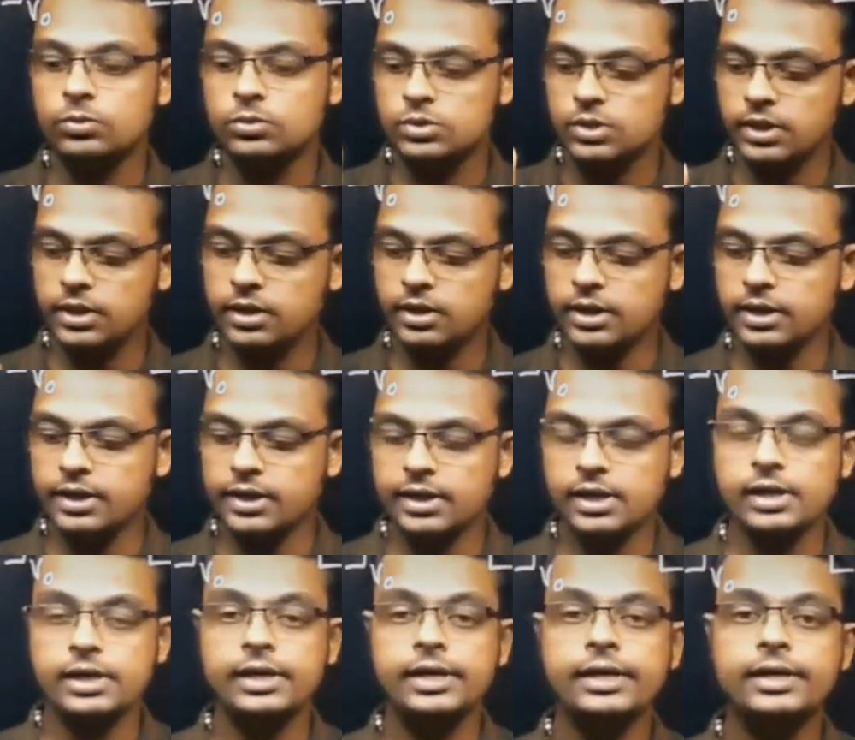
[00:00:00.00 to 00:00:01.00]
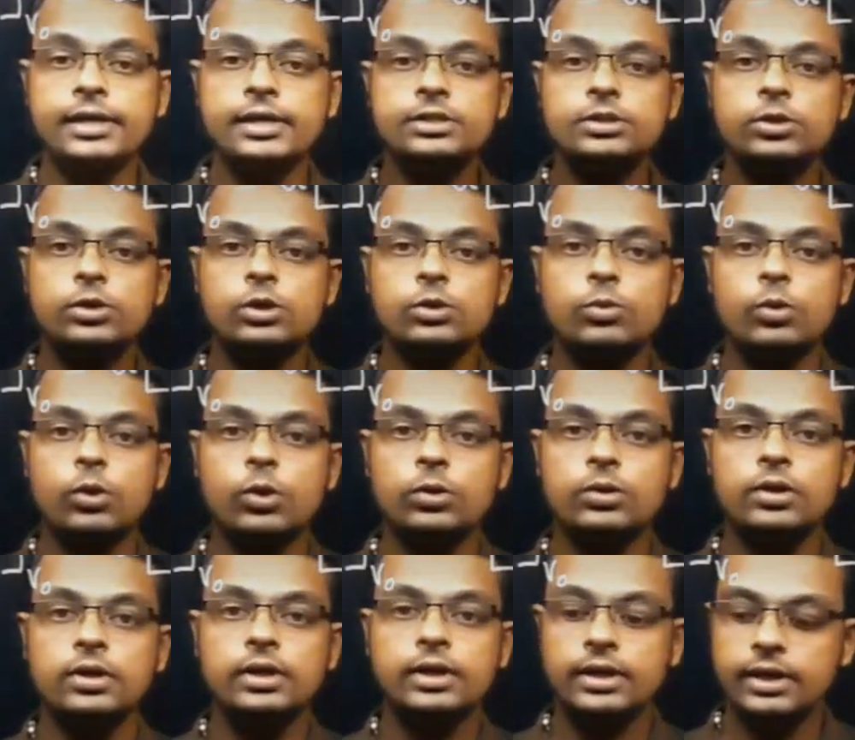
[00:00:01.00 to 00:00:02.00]
So here integral dt is equal to what?
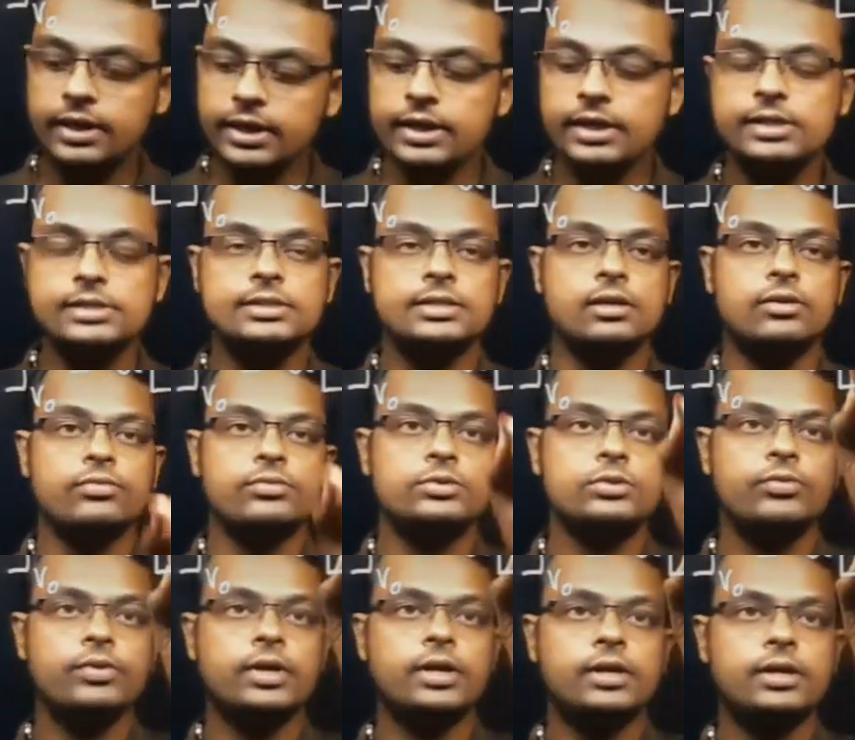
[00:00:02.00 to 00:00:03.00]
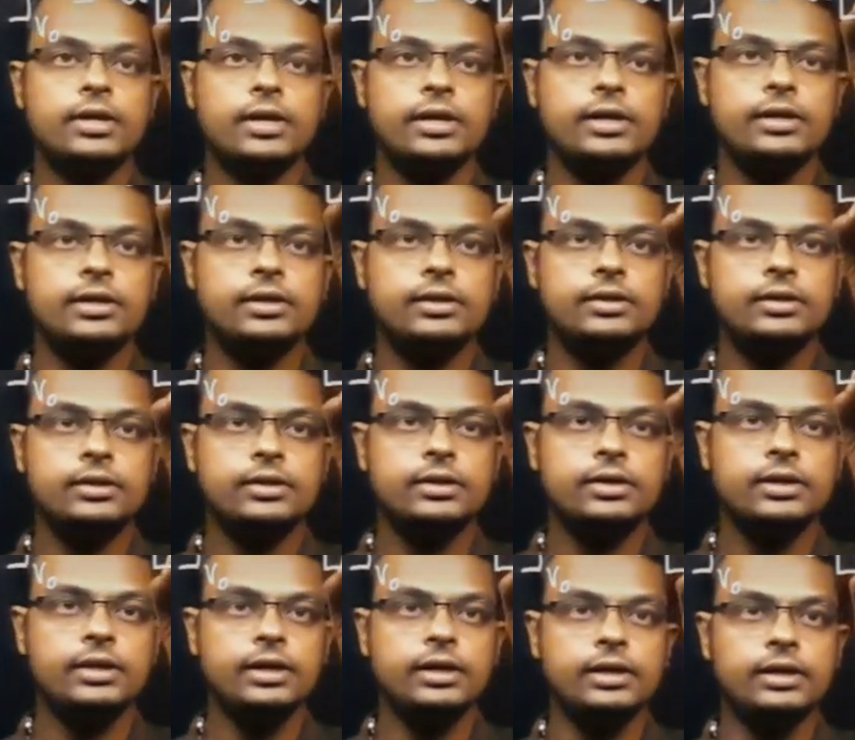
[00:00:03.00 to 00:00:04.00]
T itself. So we can write here
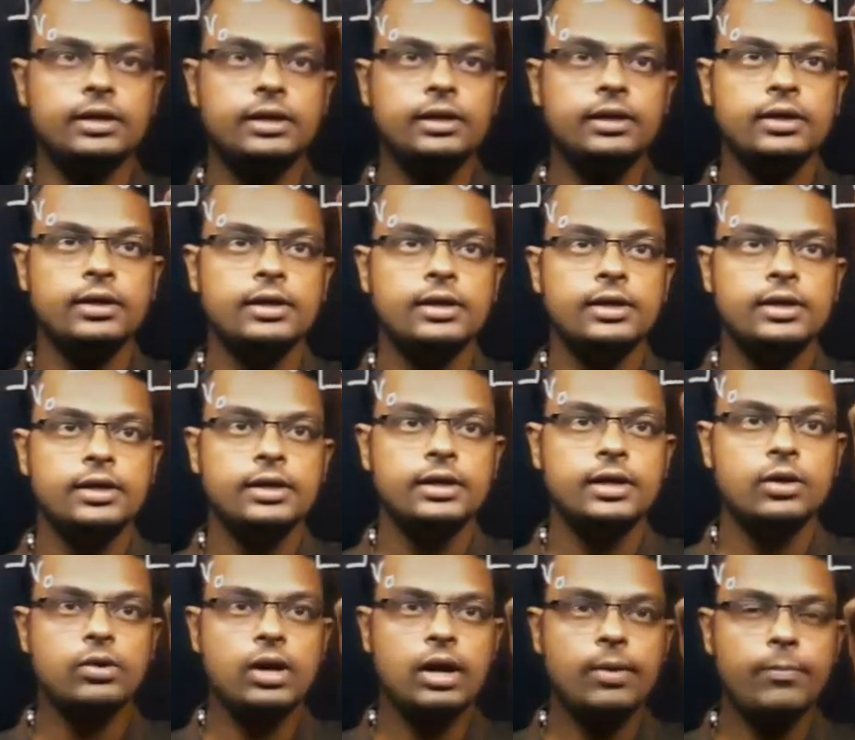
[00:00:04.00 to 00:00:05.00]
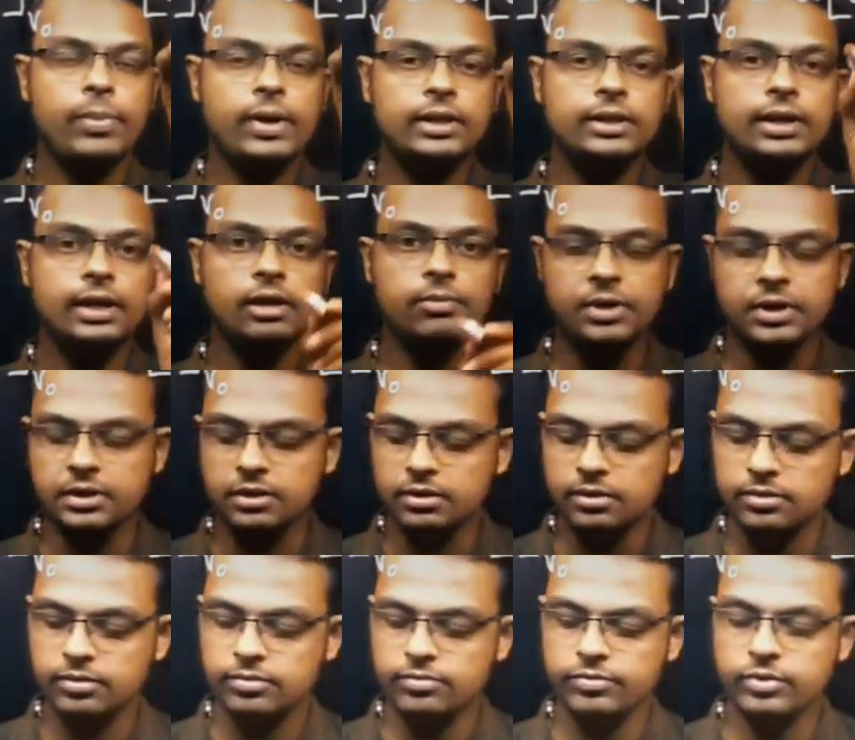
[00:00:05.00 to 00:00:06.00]
t. Now apply the limit
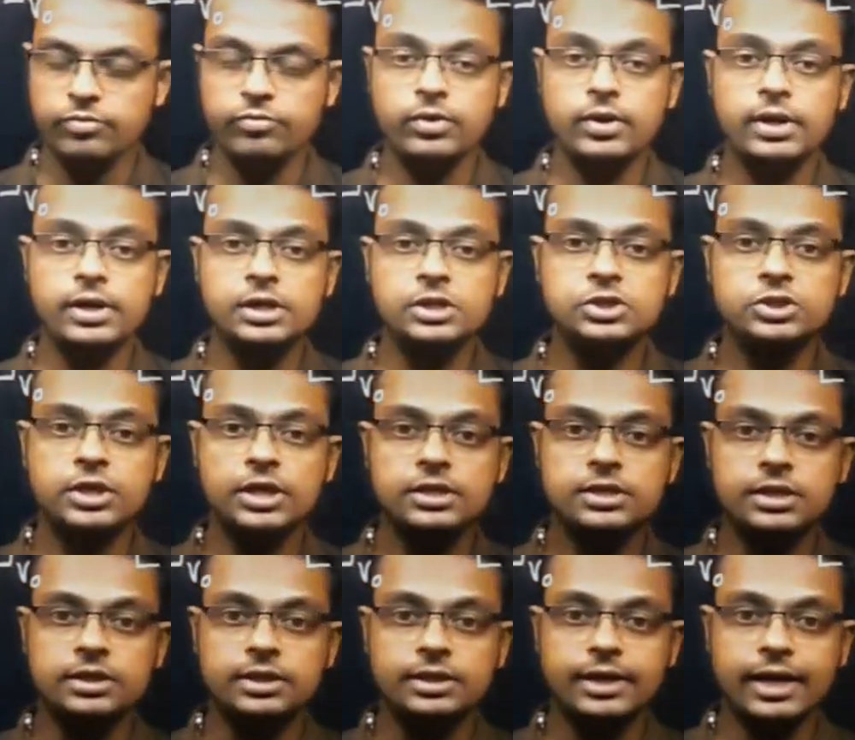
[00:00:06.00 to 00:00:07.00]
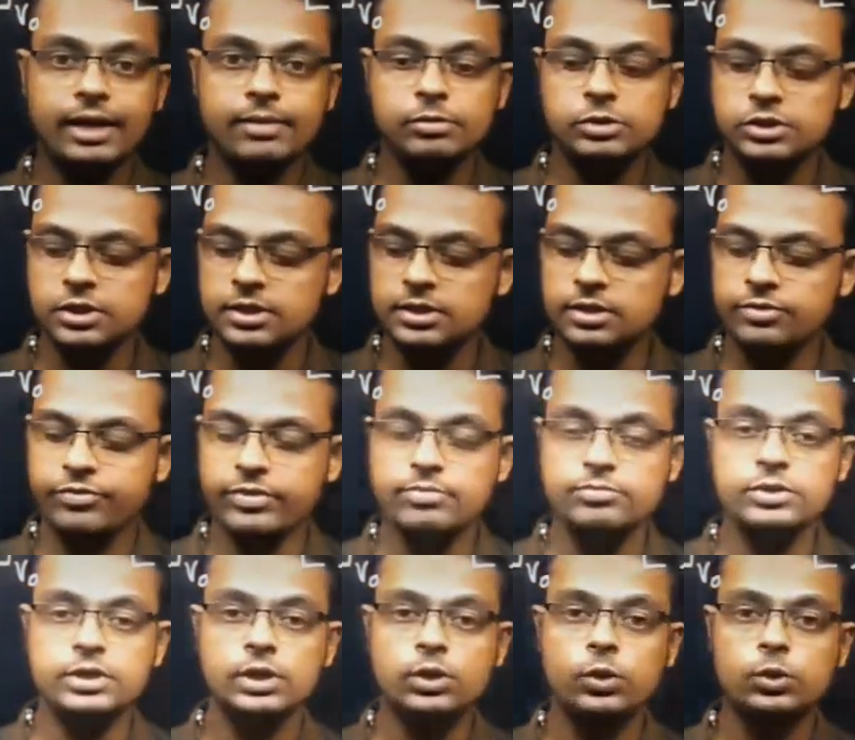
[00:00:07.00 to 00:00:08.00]
from where it is changing. The time is changing from
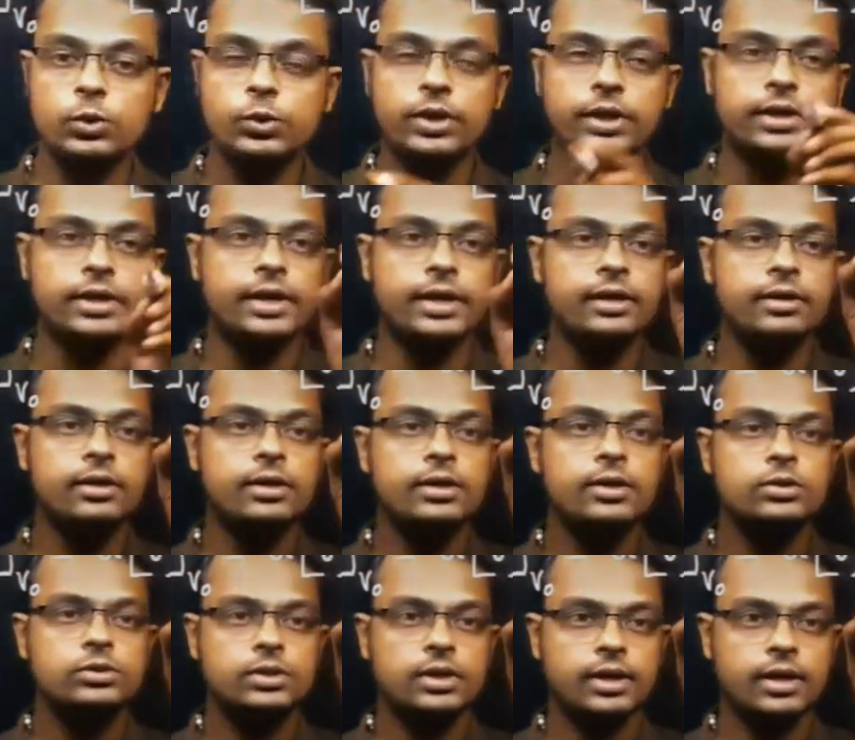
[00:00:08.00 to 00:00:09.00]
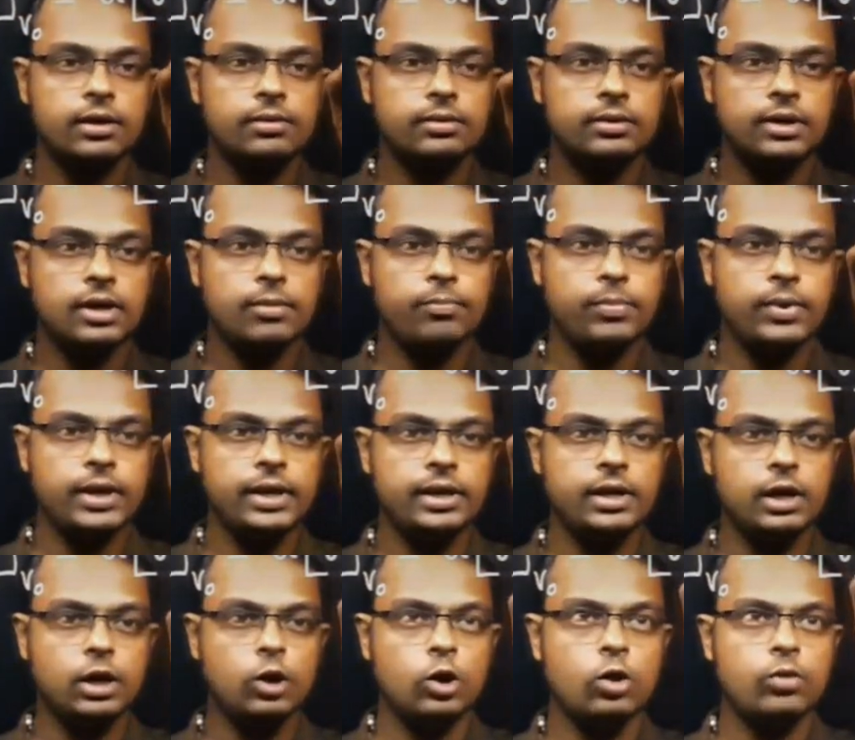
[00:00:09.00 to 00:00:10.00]
0 to t, right? So I can apply here
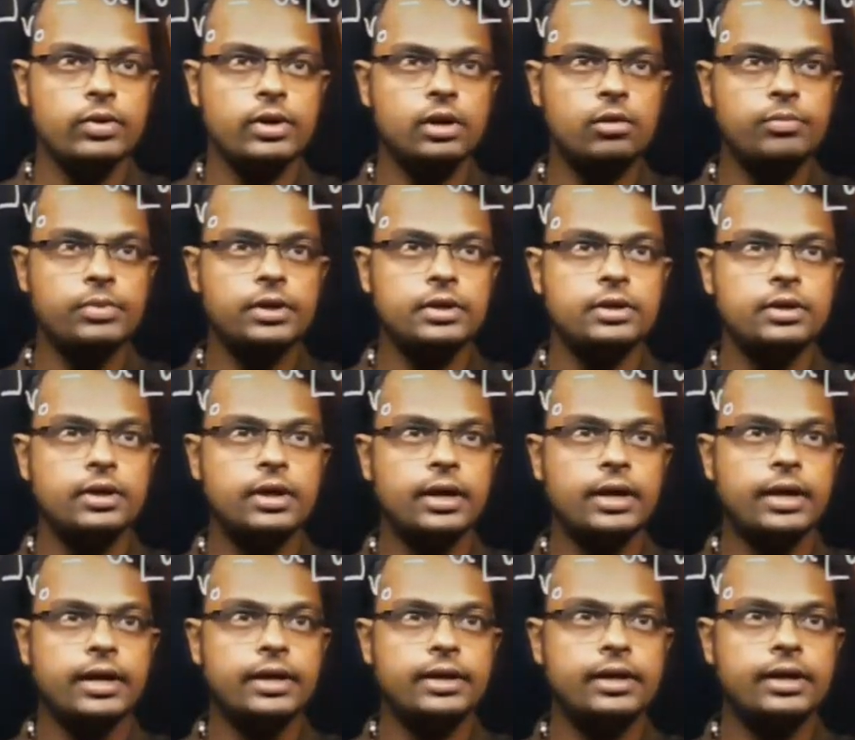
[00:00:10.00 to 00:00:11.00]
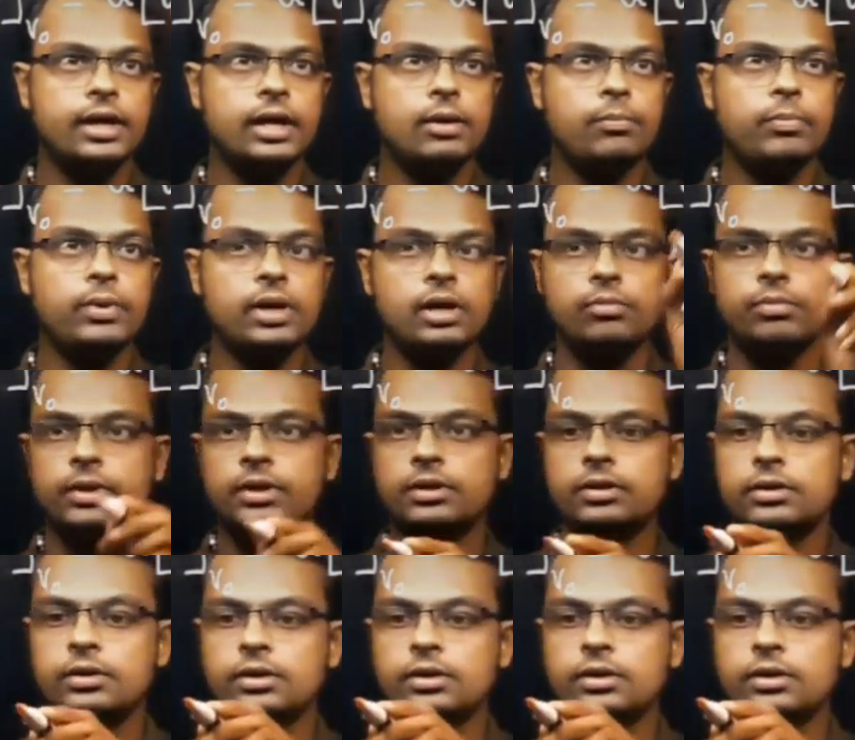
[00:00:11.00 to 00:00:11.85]
lower limit and upper limit.